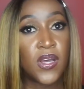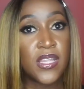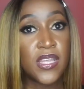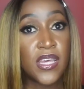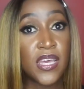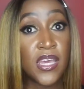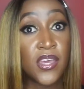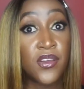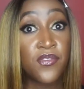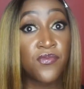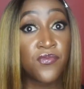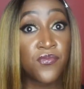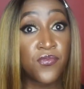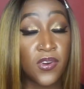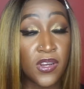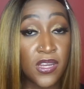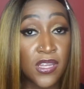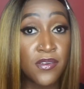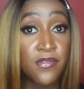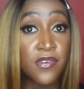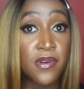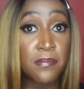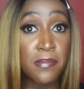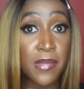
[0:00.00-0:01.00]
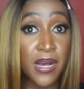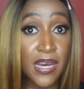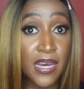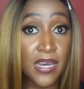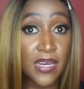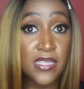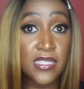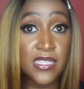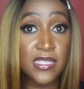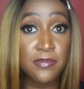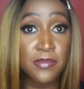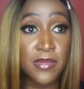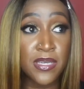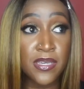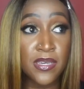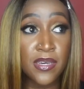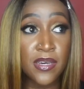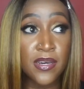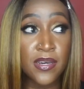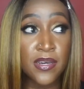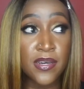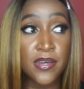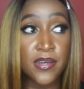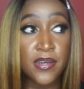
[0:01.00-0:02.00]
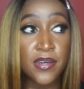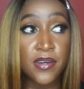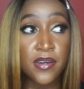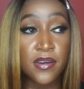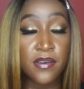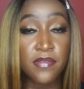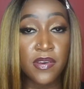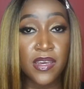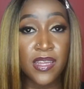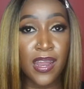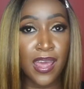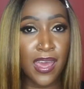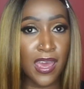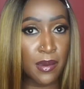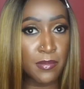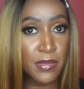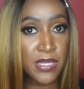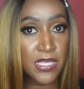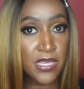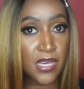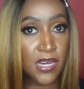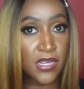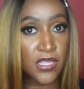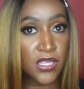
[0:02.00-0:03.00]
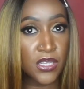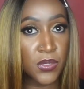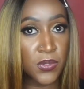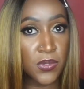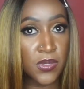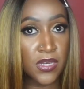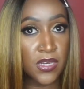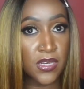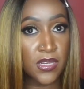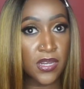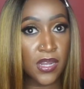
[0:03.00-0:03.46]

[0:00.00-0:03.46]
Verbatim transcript: It really reminds me of an Amazon unit